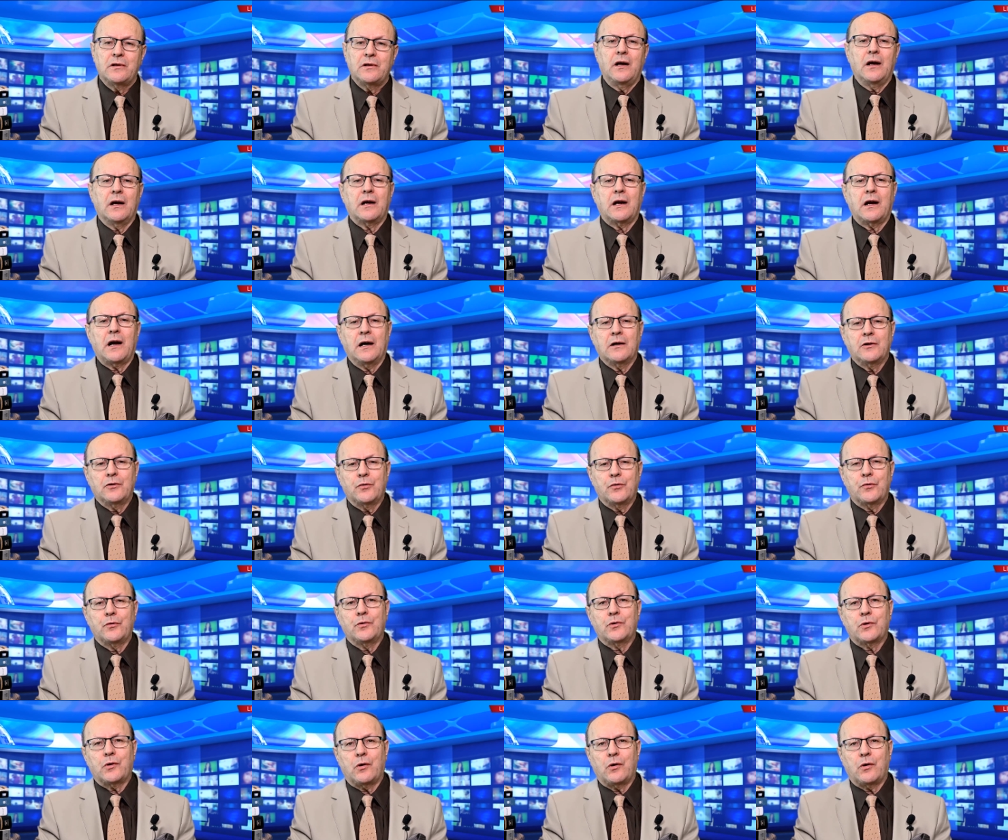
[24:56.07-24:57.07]
a
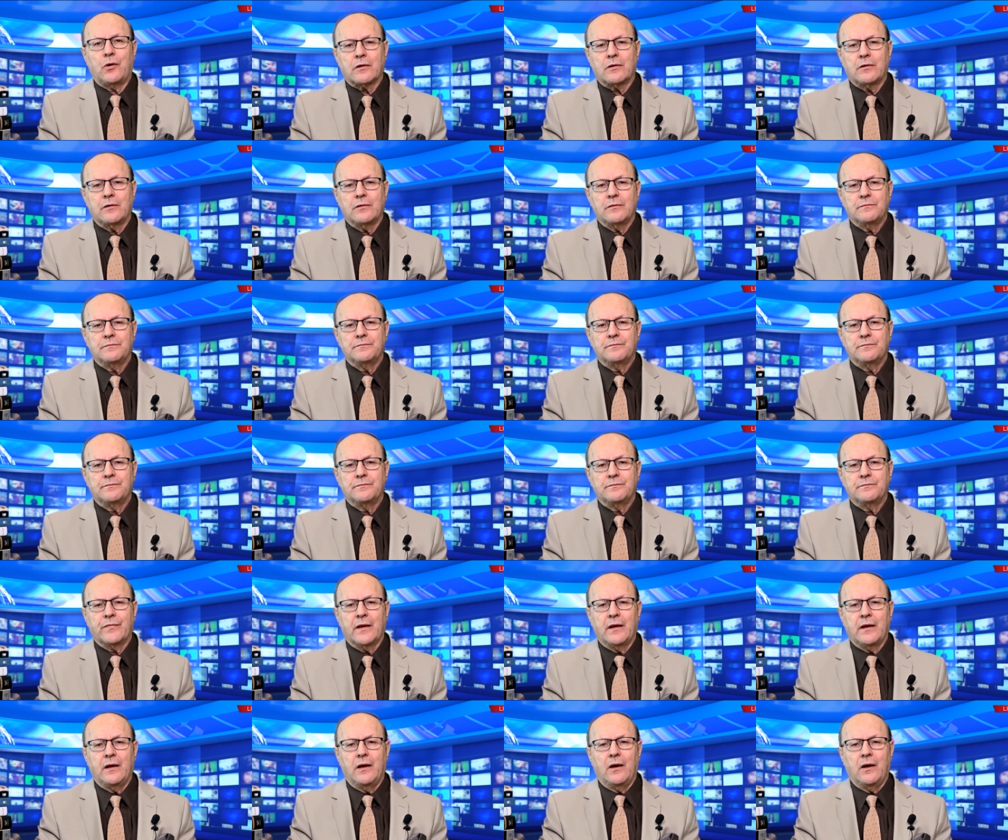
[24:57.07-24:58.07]
kangaroo court.
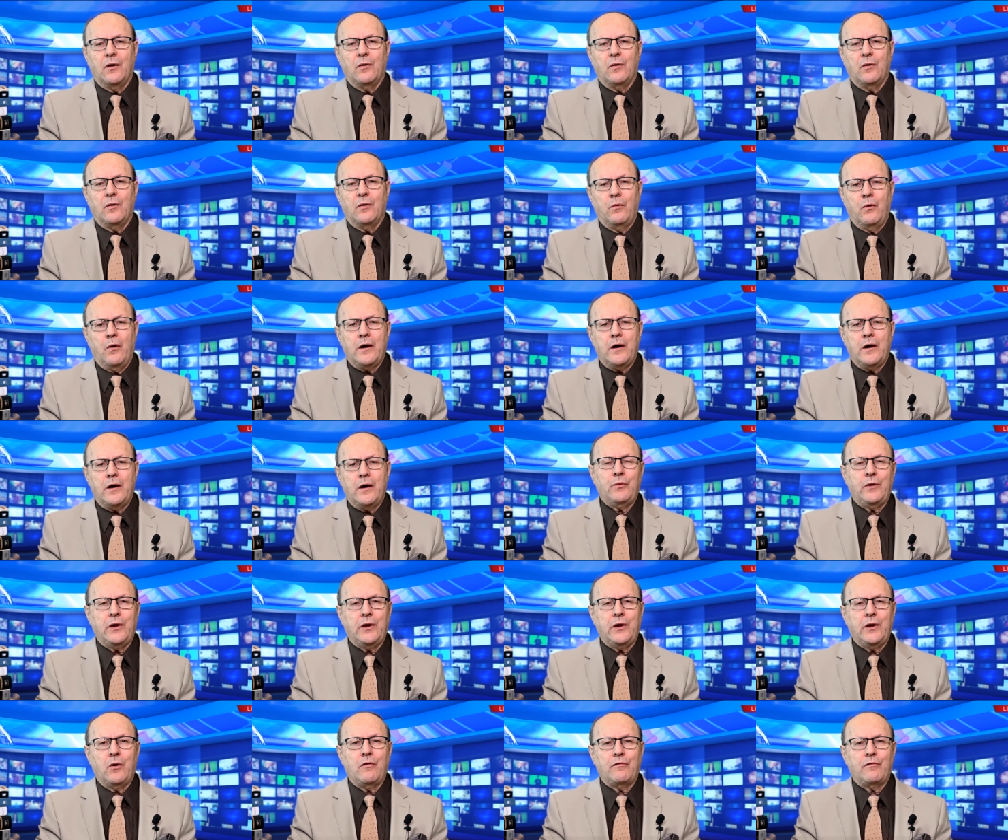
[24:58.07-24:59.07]
Where do
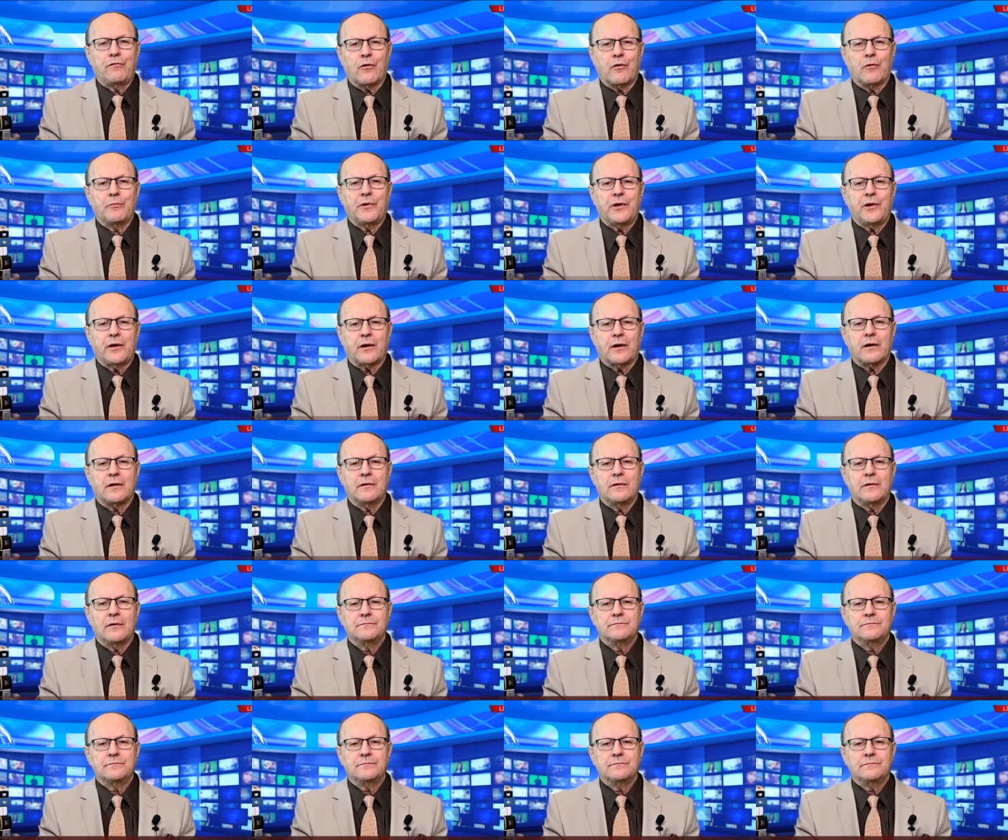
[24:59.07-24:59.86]
we go from here?